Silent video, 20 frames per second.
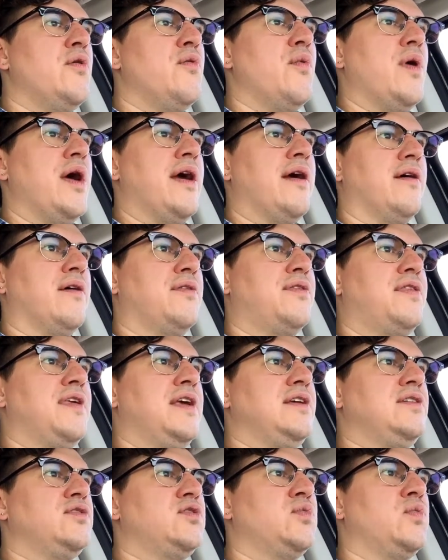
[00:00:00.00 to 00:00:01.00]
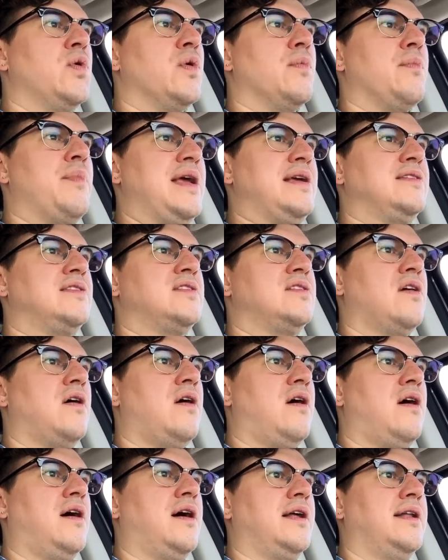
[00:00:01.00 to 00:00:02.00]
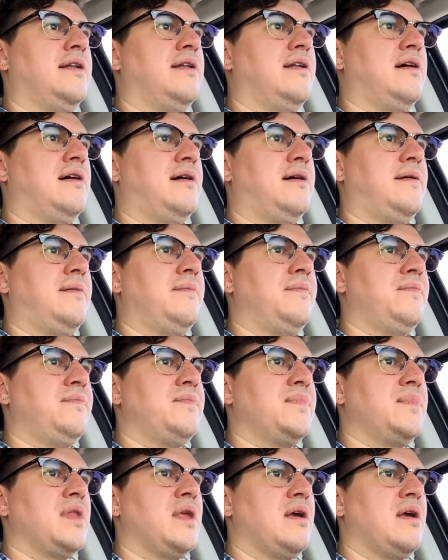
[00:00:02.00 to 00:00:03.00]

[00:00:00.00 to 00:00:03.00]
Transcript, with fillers: where things were based on um,